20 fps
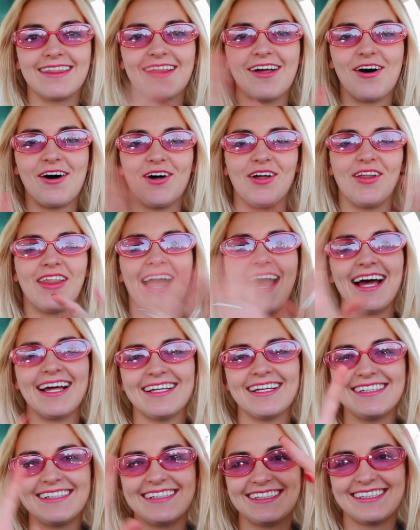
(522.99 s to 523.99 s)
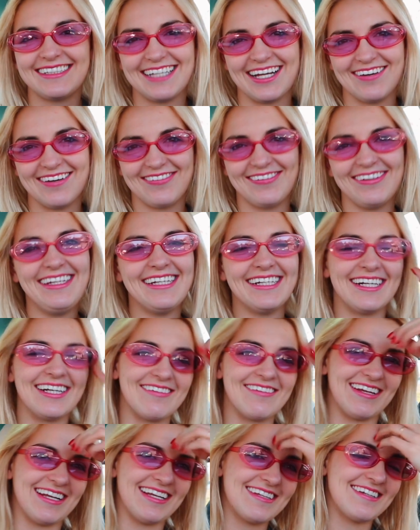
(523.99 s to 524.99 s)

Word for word: all that stuff, you know what I mean?